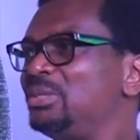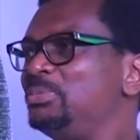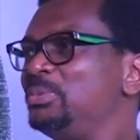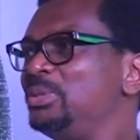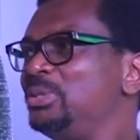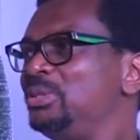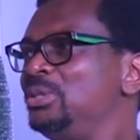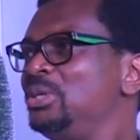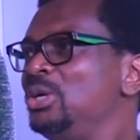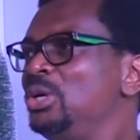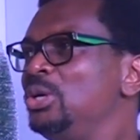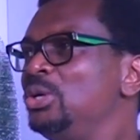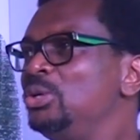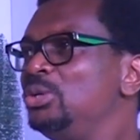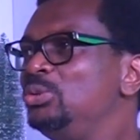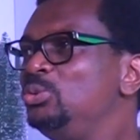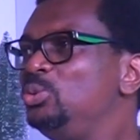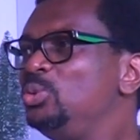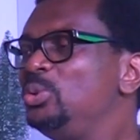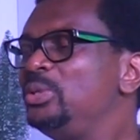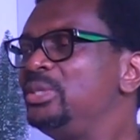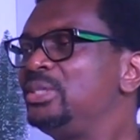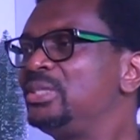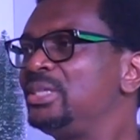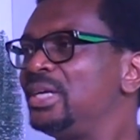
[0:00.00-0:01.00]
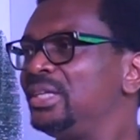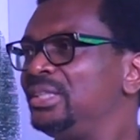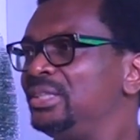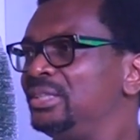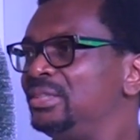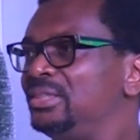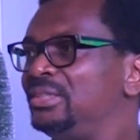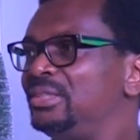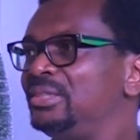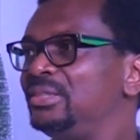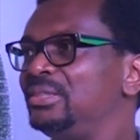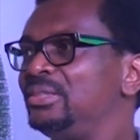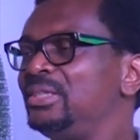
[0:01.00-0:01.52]
has been doing
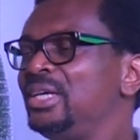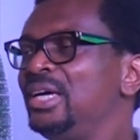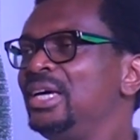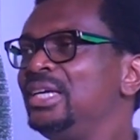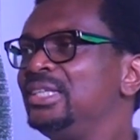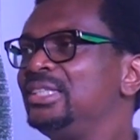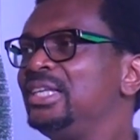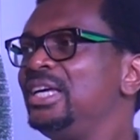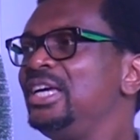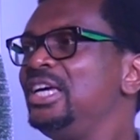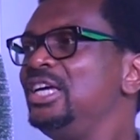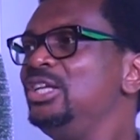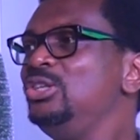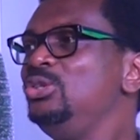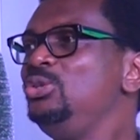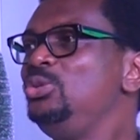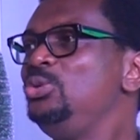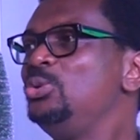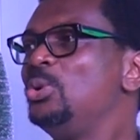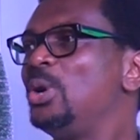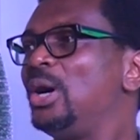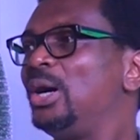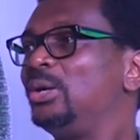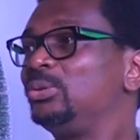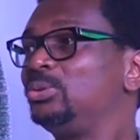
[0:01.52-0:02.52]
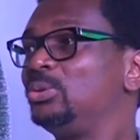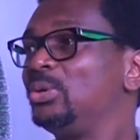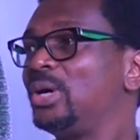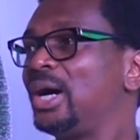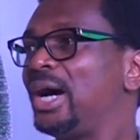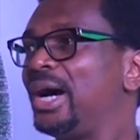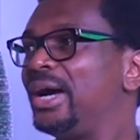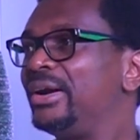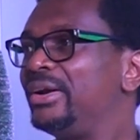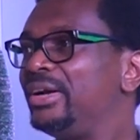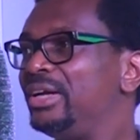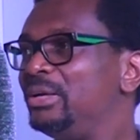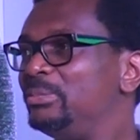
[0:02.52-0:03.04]
certain things, see, he knew how to
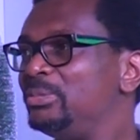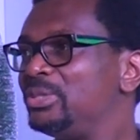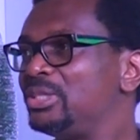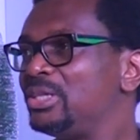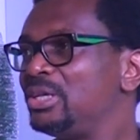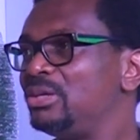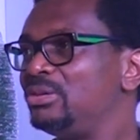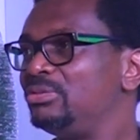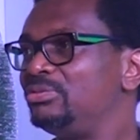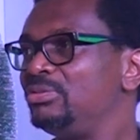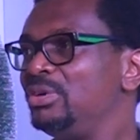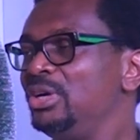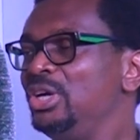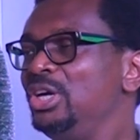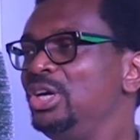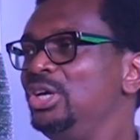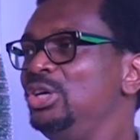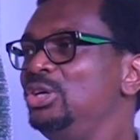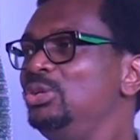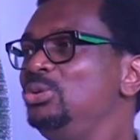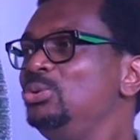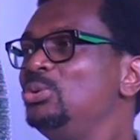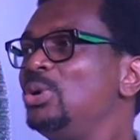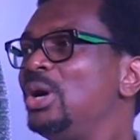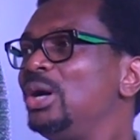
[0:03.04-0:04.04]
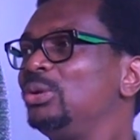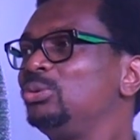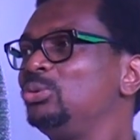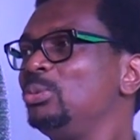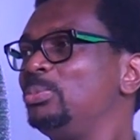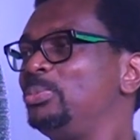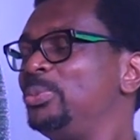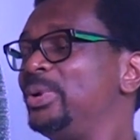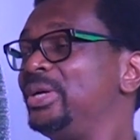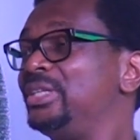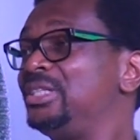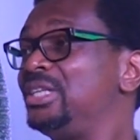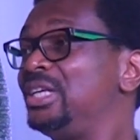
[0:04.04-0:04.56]
carry himself. He knew how to
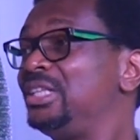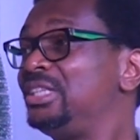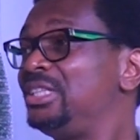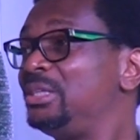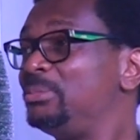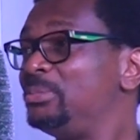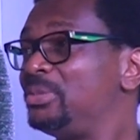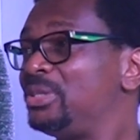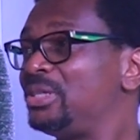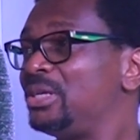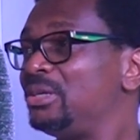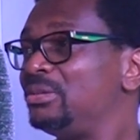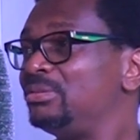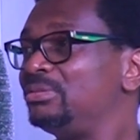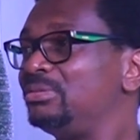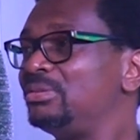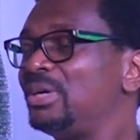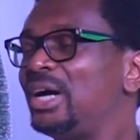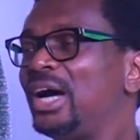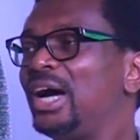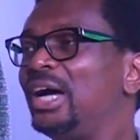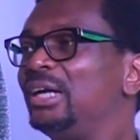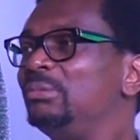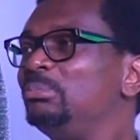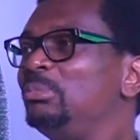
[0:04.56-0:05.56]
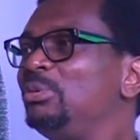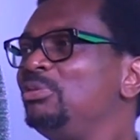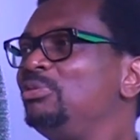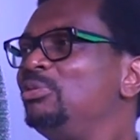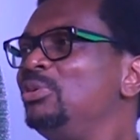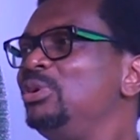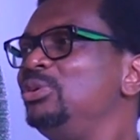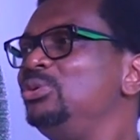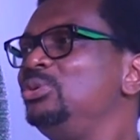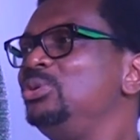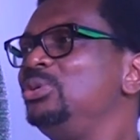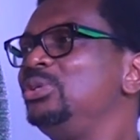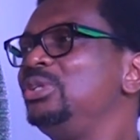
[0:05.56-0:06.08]
present himself. And
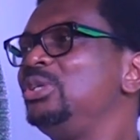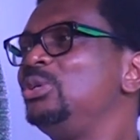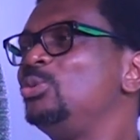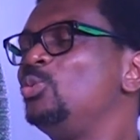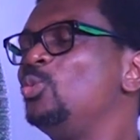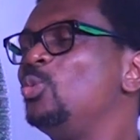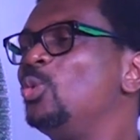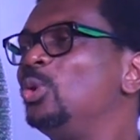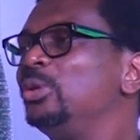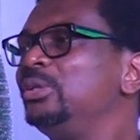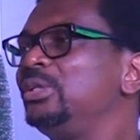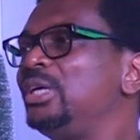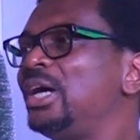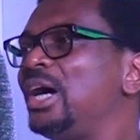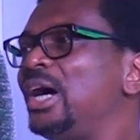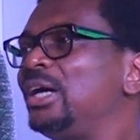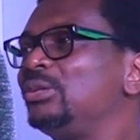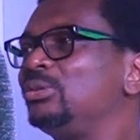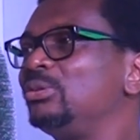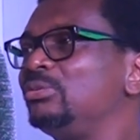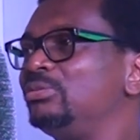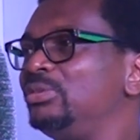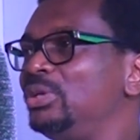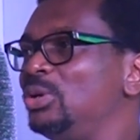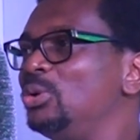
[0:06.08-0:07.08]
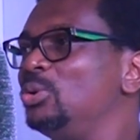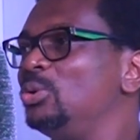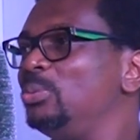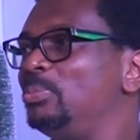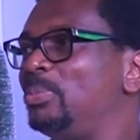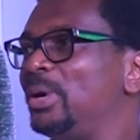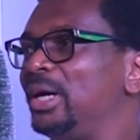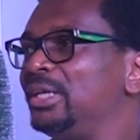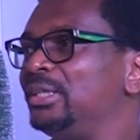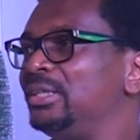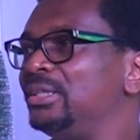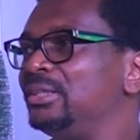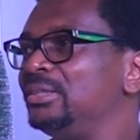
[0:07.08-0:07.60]
before he knew it, he won the heart of the whole
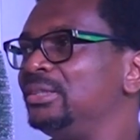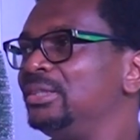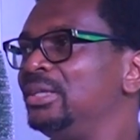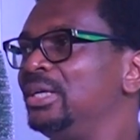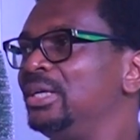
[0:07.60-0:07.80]
panel.